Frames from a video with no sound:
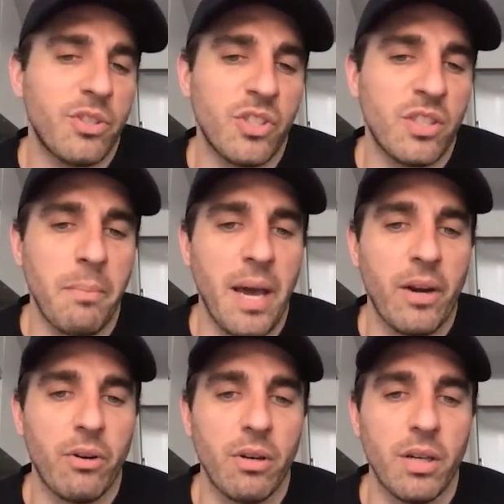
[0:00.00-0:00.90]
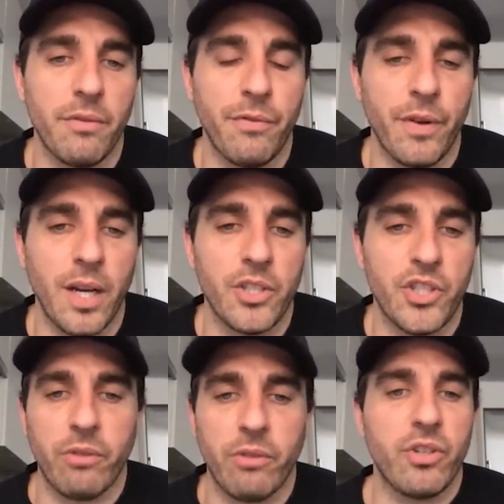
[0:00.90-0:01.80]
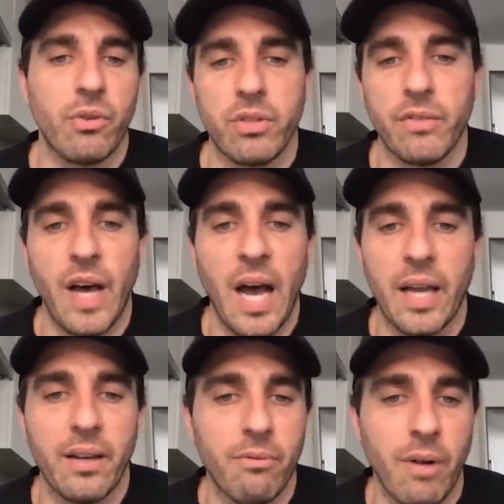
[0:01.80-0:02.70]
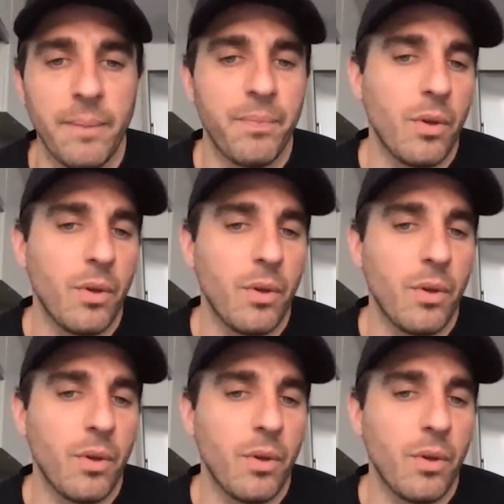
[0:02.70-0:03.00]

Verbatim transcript: just a matter of generational divide, right?